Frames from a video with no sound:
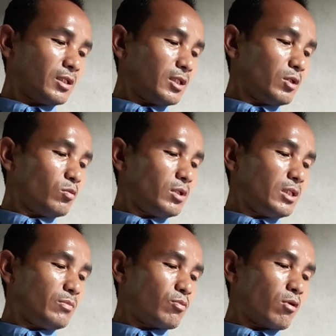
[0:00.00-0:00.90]
You
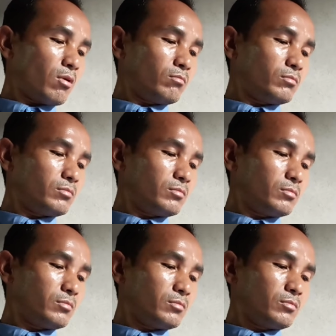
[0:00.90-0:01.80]
leave home
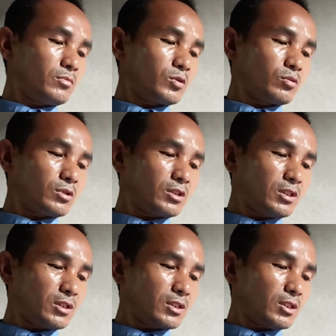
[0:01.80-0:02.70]
to
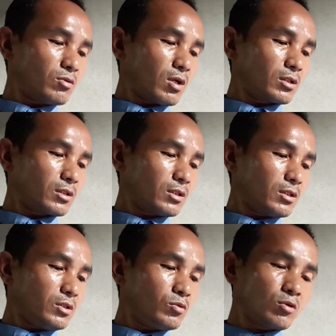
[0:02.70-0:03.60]
seek
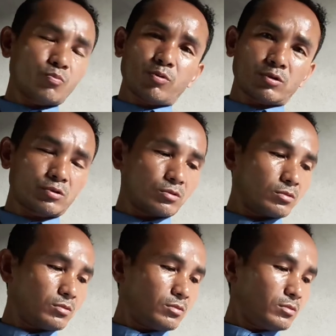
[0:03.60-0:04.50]
your
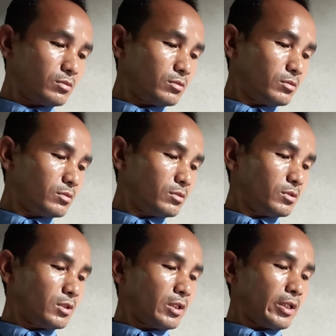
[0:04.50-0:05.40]
portion.
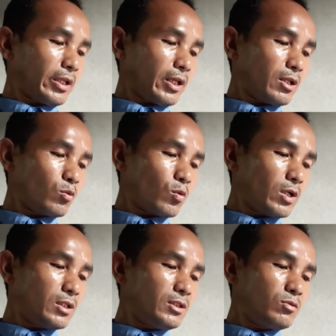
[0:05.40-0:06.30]
And
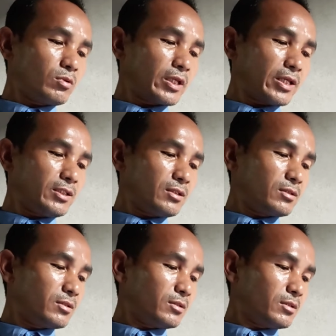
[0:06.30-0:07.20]
when you get it,
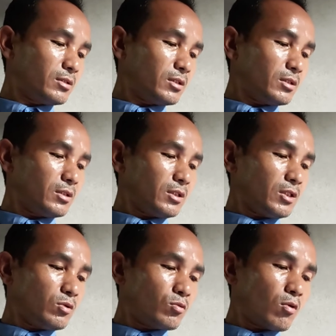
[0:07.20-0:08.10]

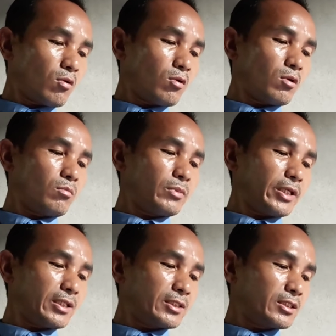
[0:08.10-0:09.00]
you go home
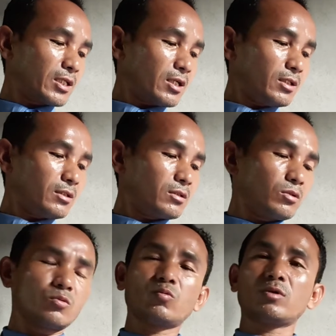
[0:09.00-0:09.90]
and share it
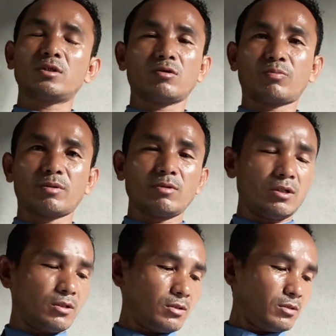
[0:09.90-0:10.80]
with your
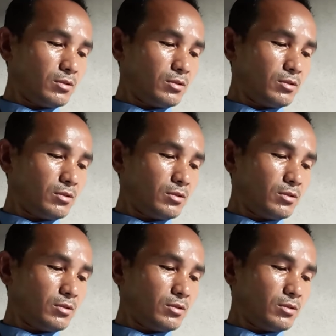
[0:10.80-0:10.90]
family.